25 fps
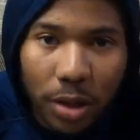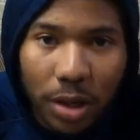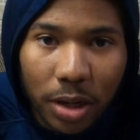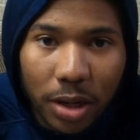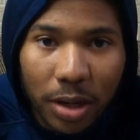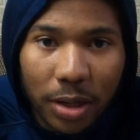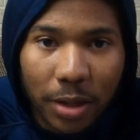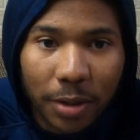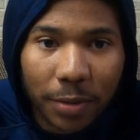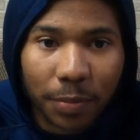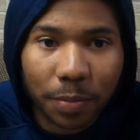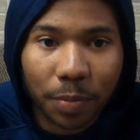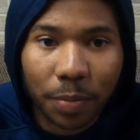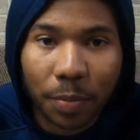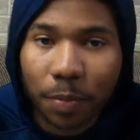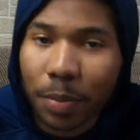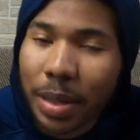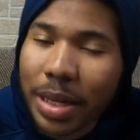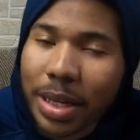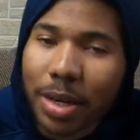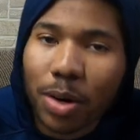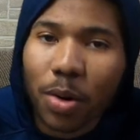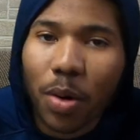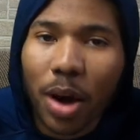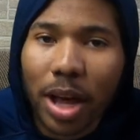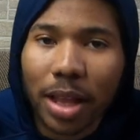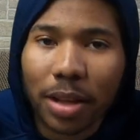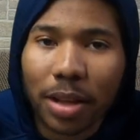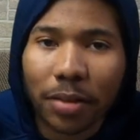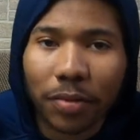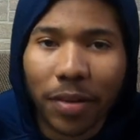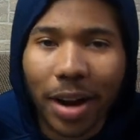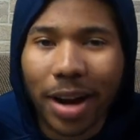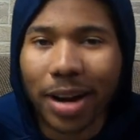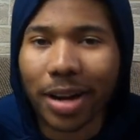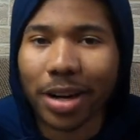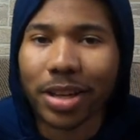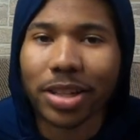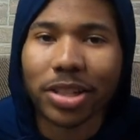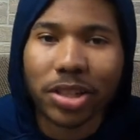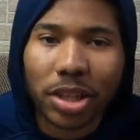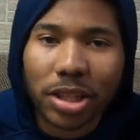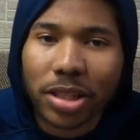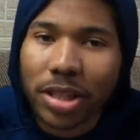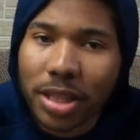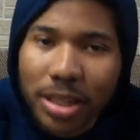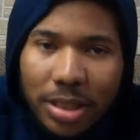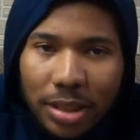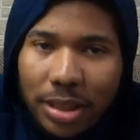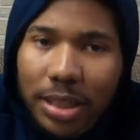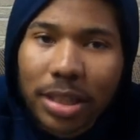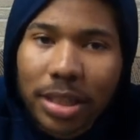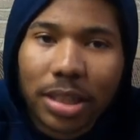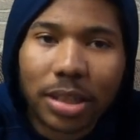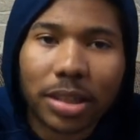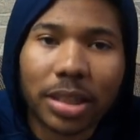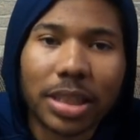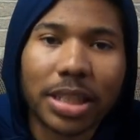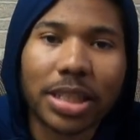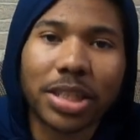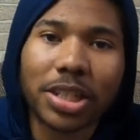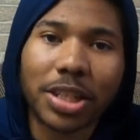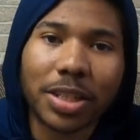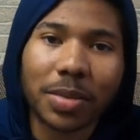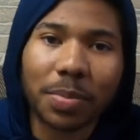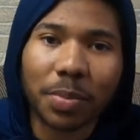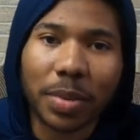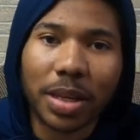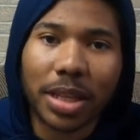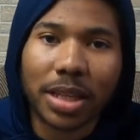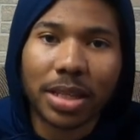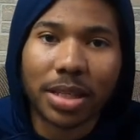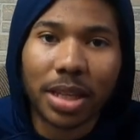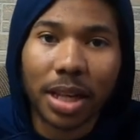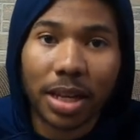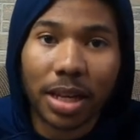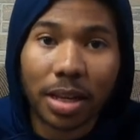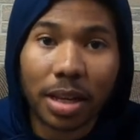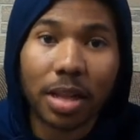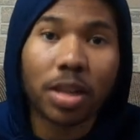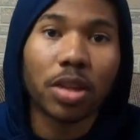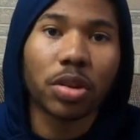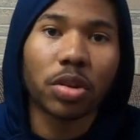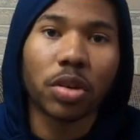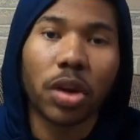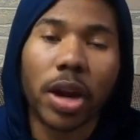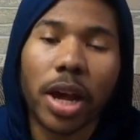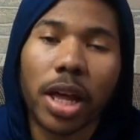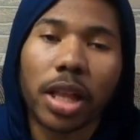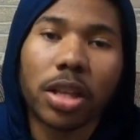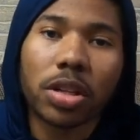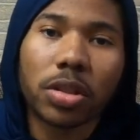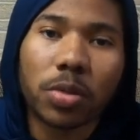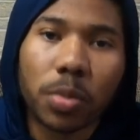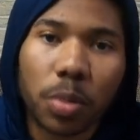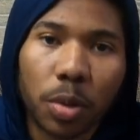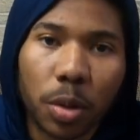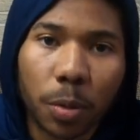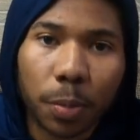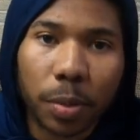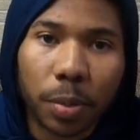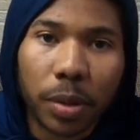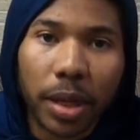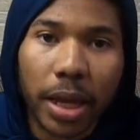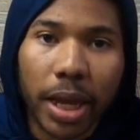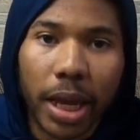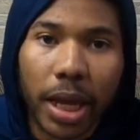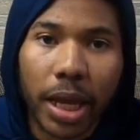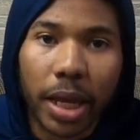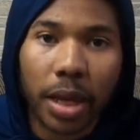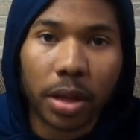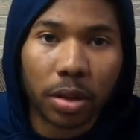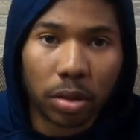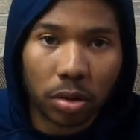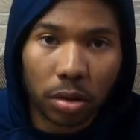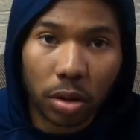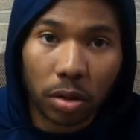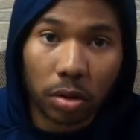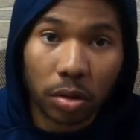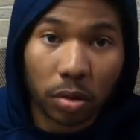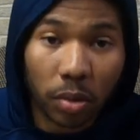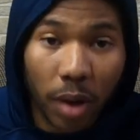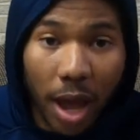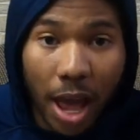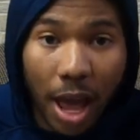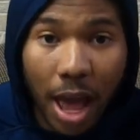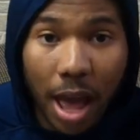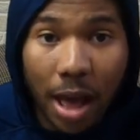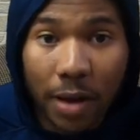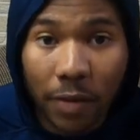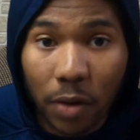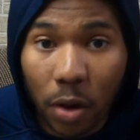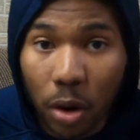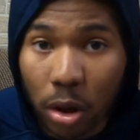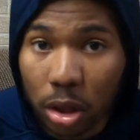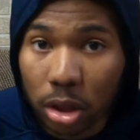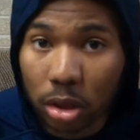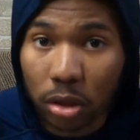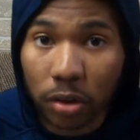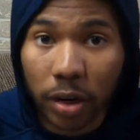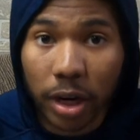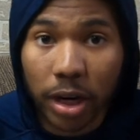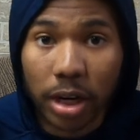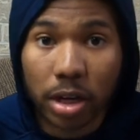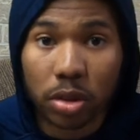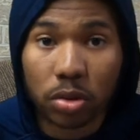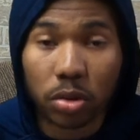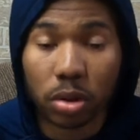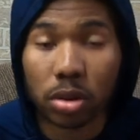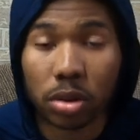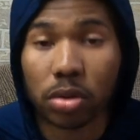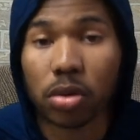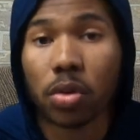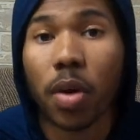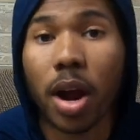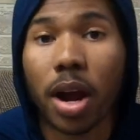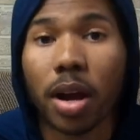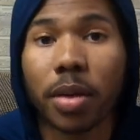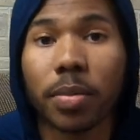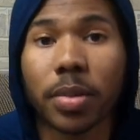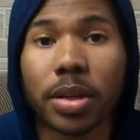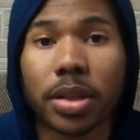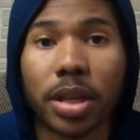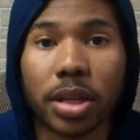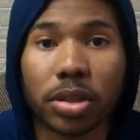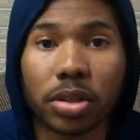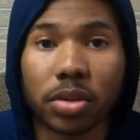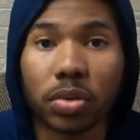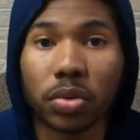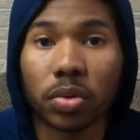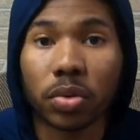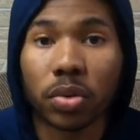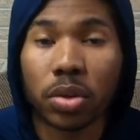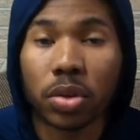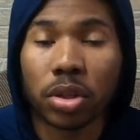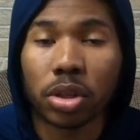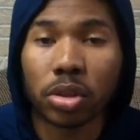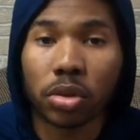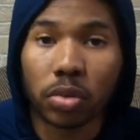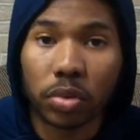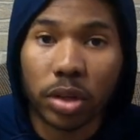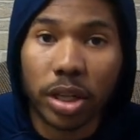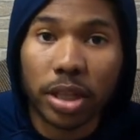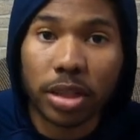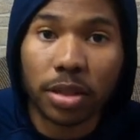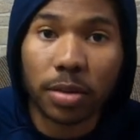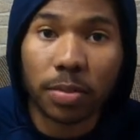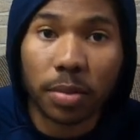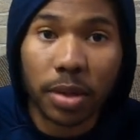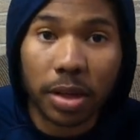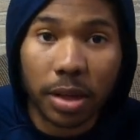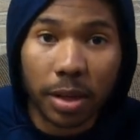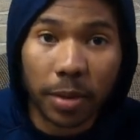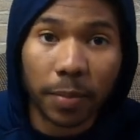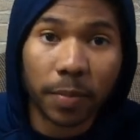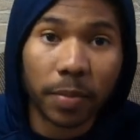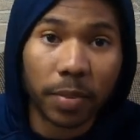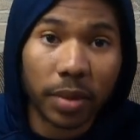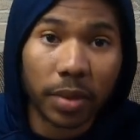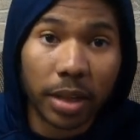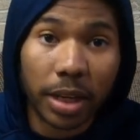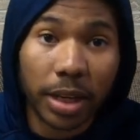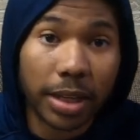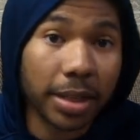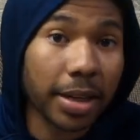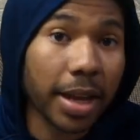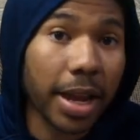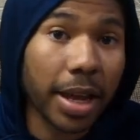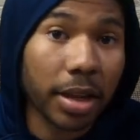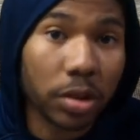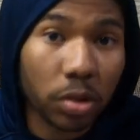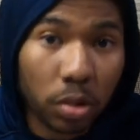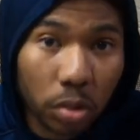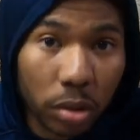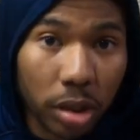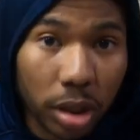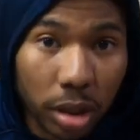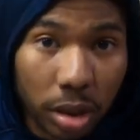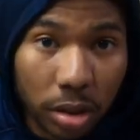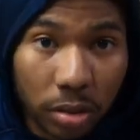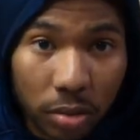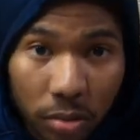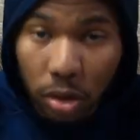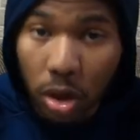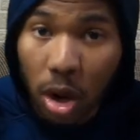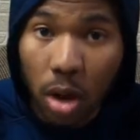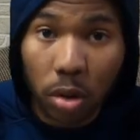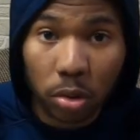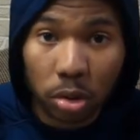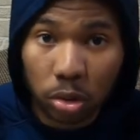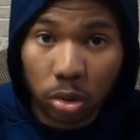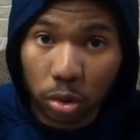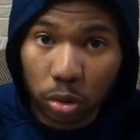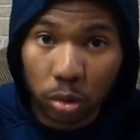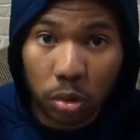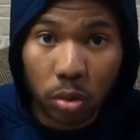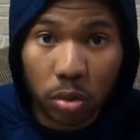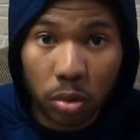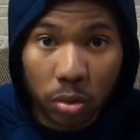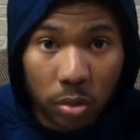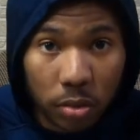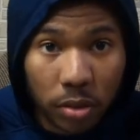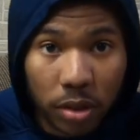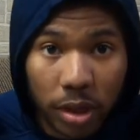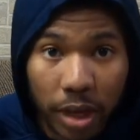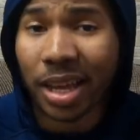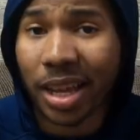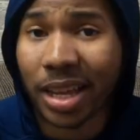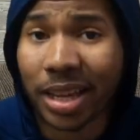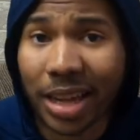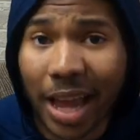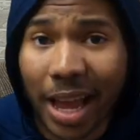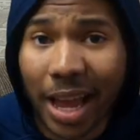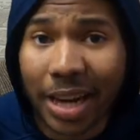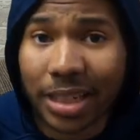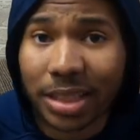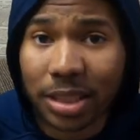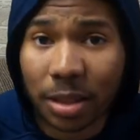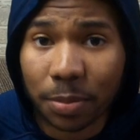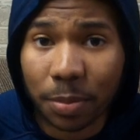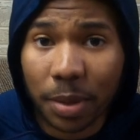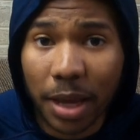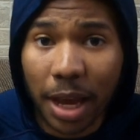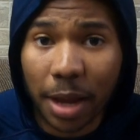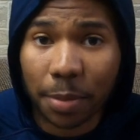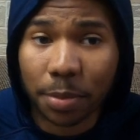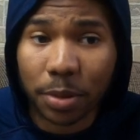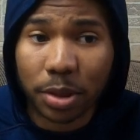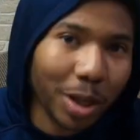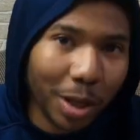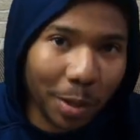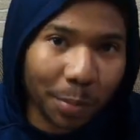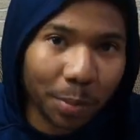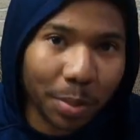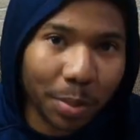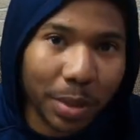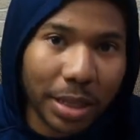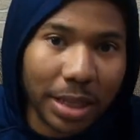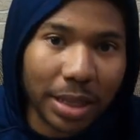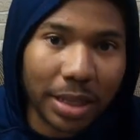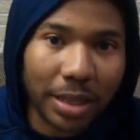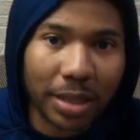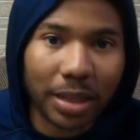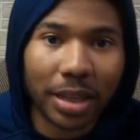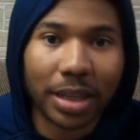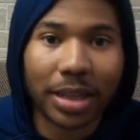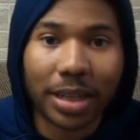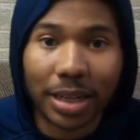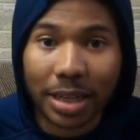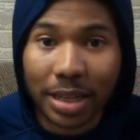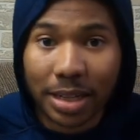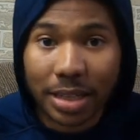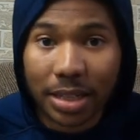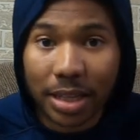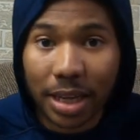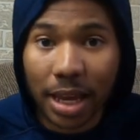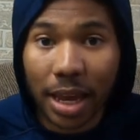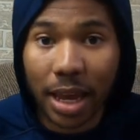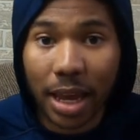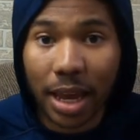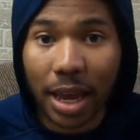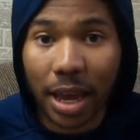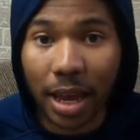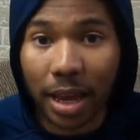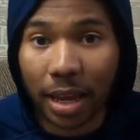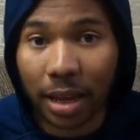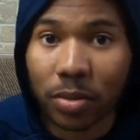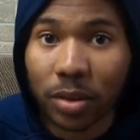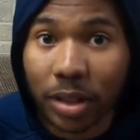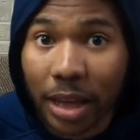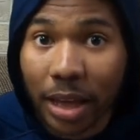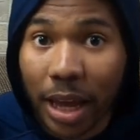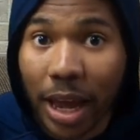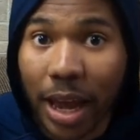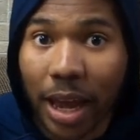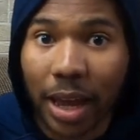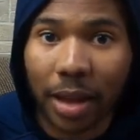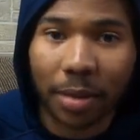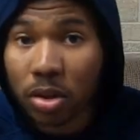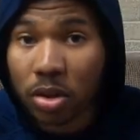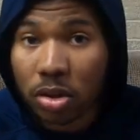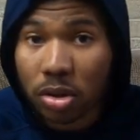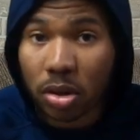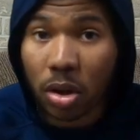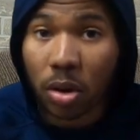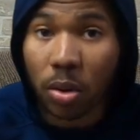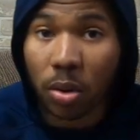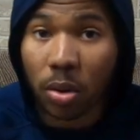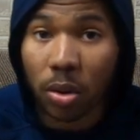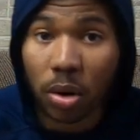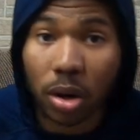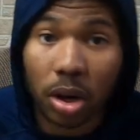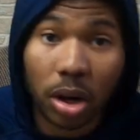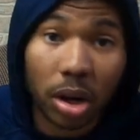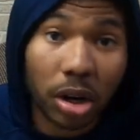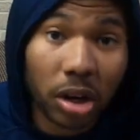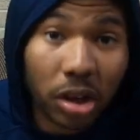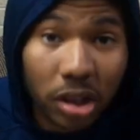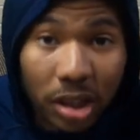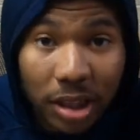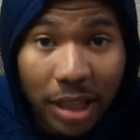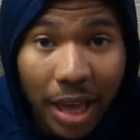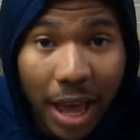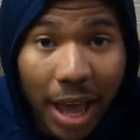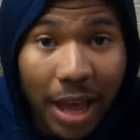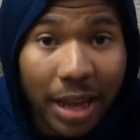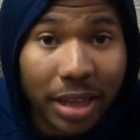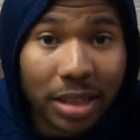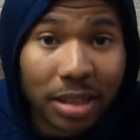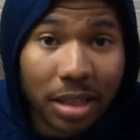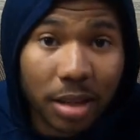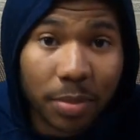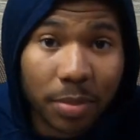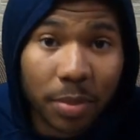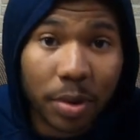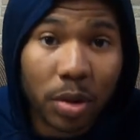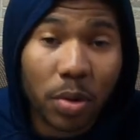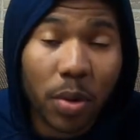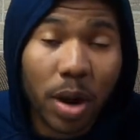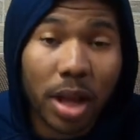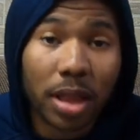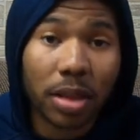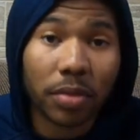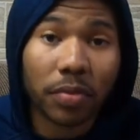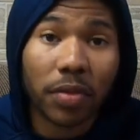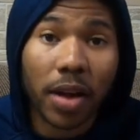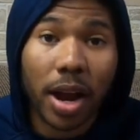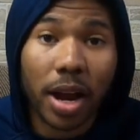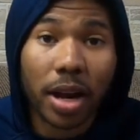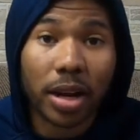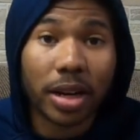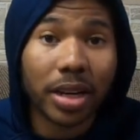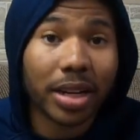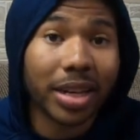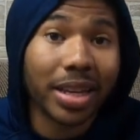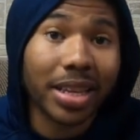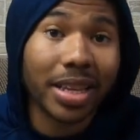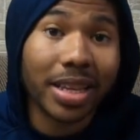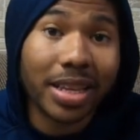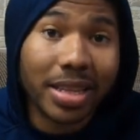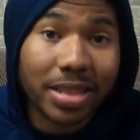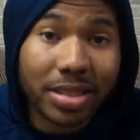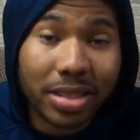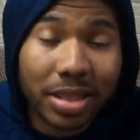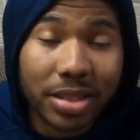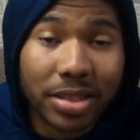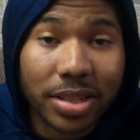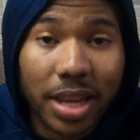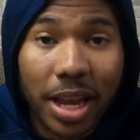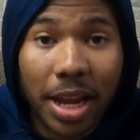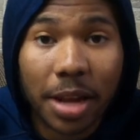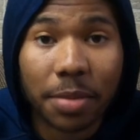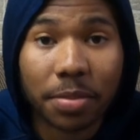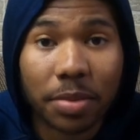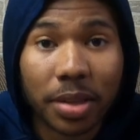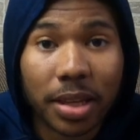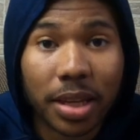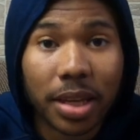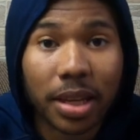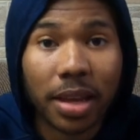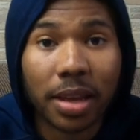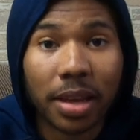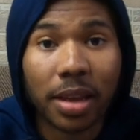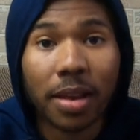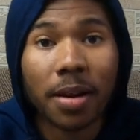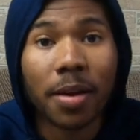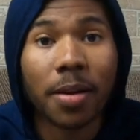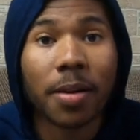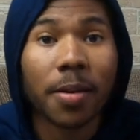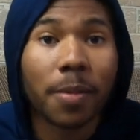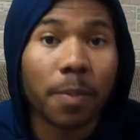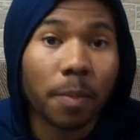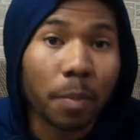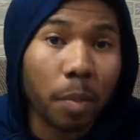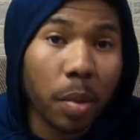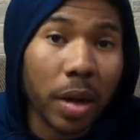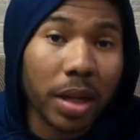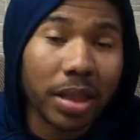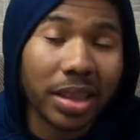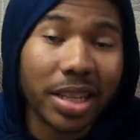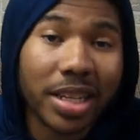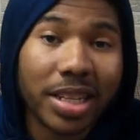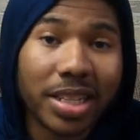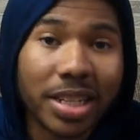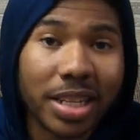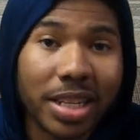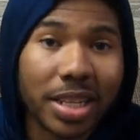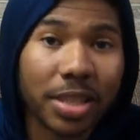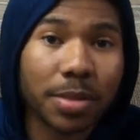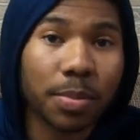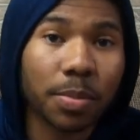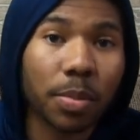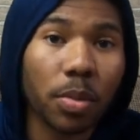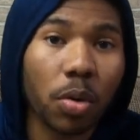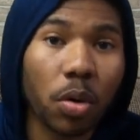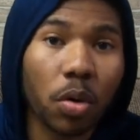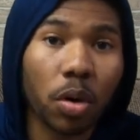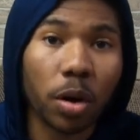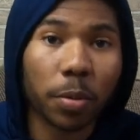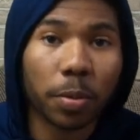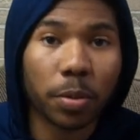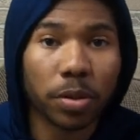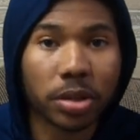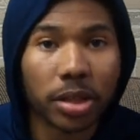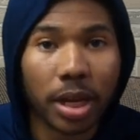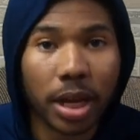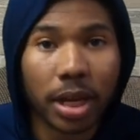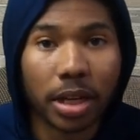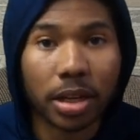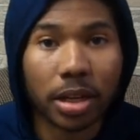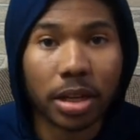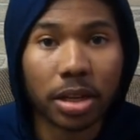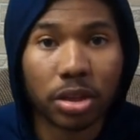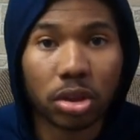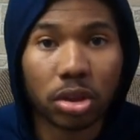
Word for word: um, being a qualifier, just it literally just means that you're eligible to play. You know, you have all the credits or the requirements that you, you need to meet, and that you can go through and actually be able to compete in the N C double A game. So early academic qualifier is the same thing, but this is more pertaining